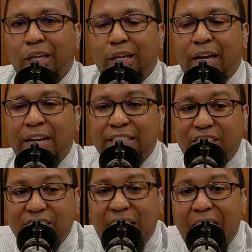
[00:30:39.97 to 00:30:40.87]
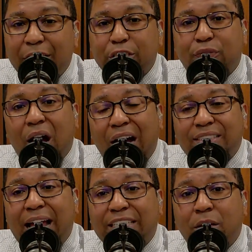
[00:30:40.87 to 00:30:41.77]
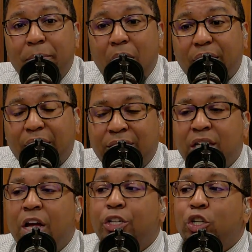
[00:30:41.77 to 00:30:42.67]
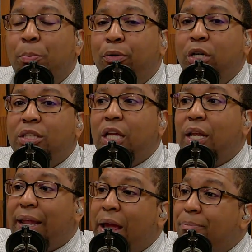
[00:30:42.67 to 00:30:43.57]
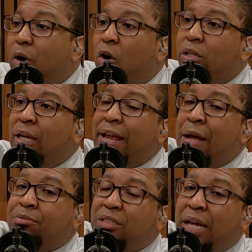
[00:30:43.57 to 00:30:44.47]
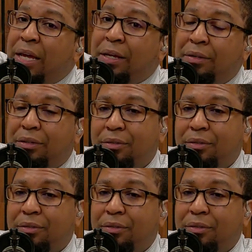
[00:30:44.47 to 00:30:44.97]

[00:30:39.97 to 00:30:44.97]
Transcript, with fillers: And His desire is for us as Americans to put the lamp on the lampstand.